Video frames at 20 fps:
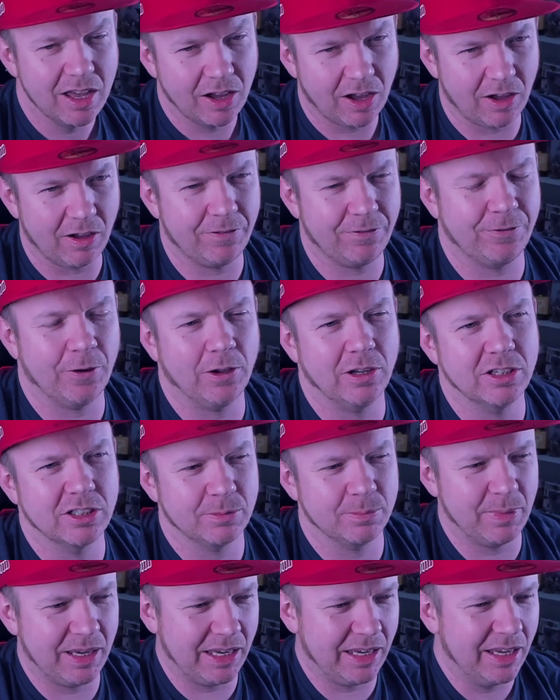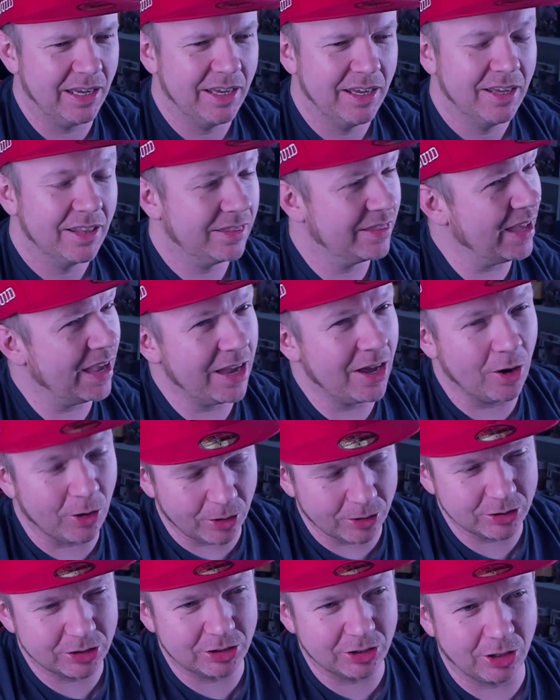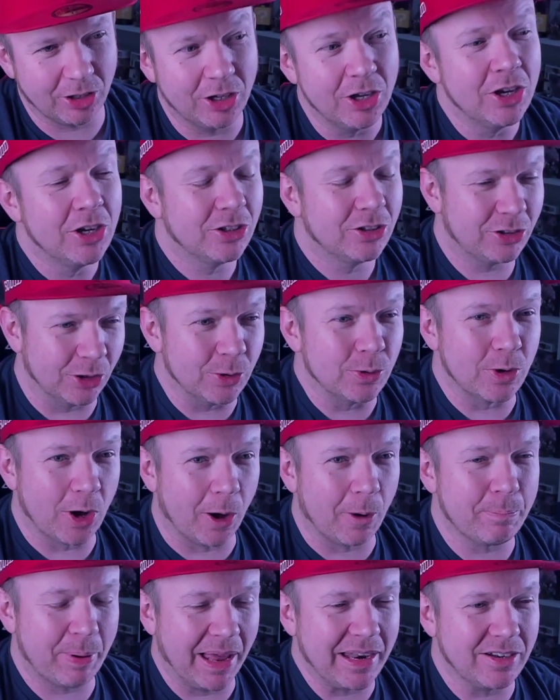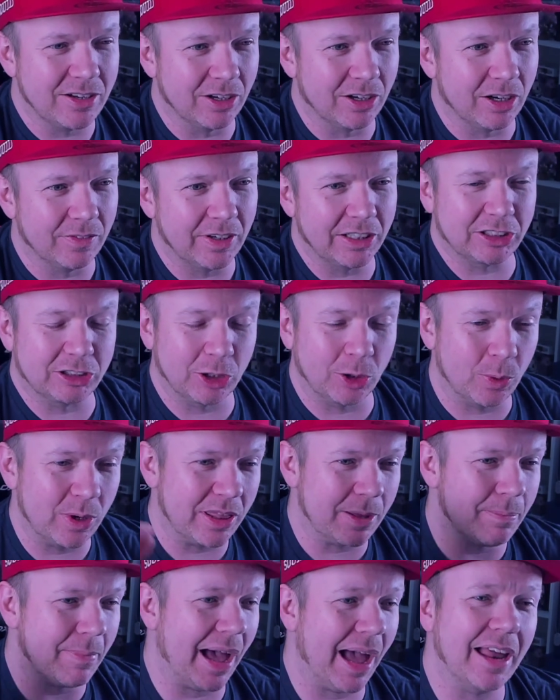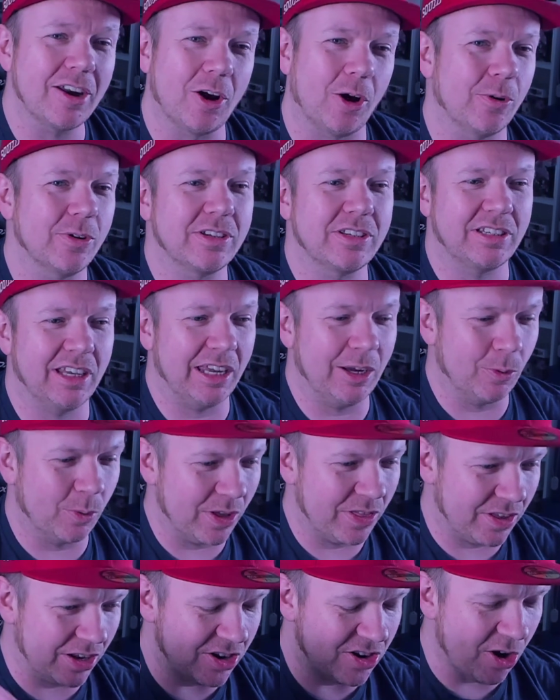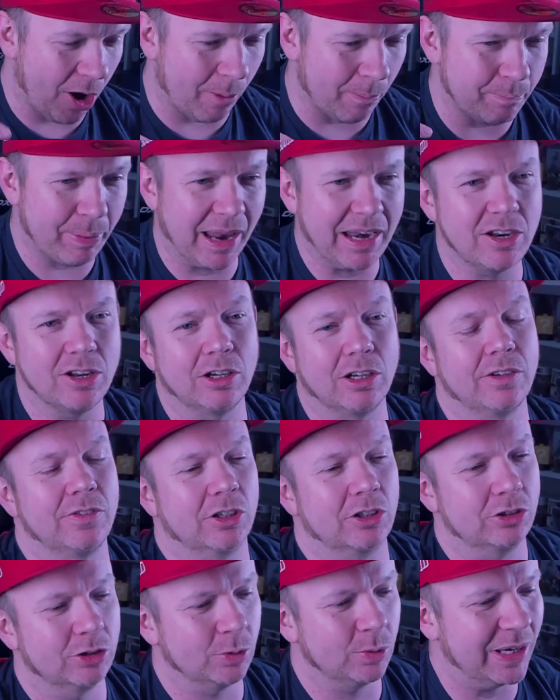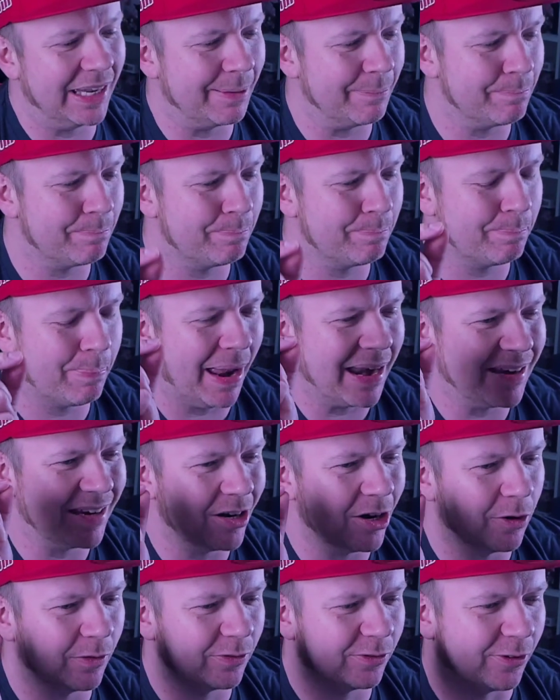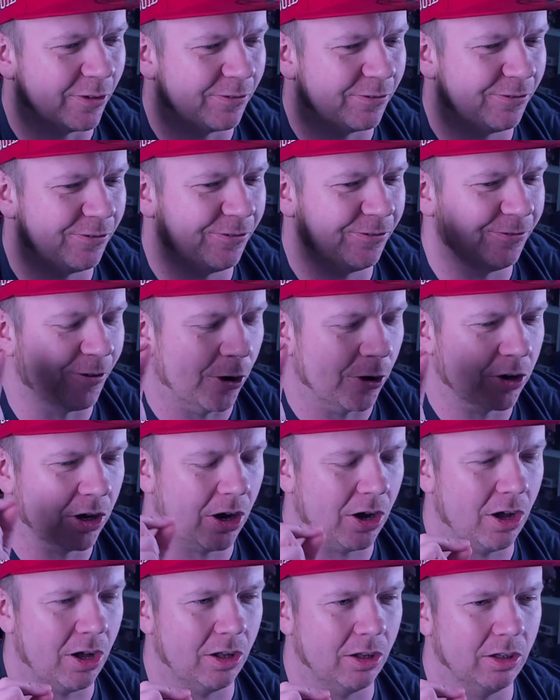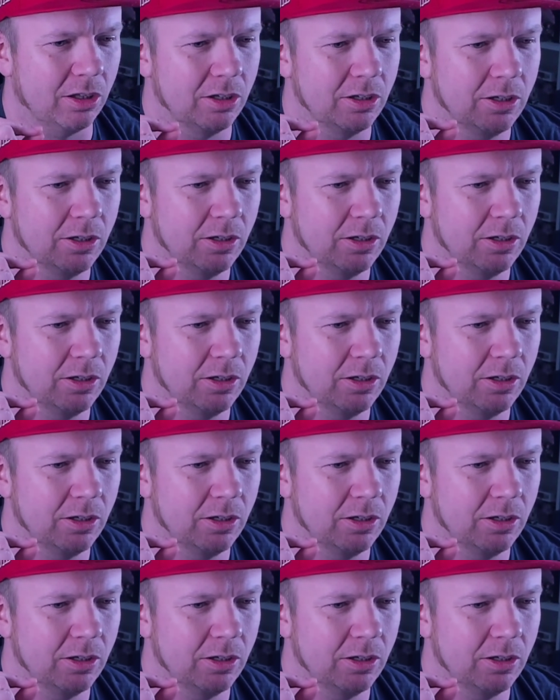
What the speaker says: or follows me, they also do not bend over. So we're the minority. We're the not bend over crew. We ain't bending over for fuck all.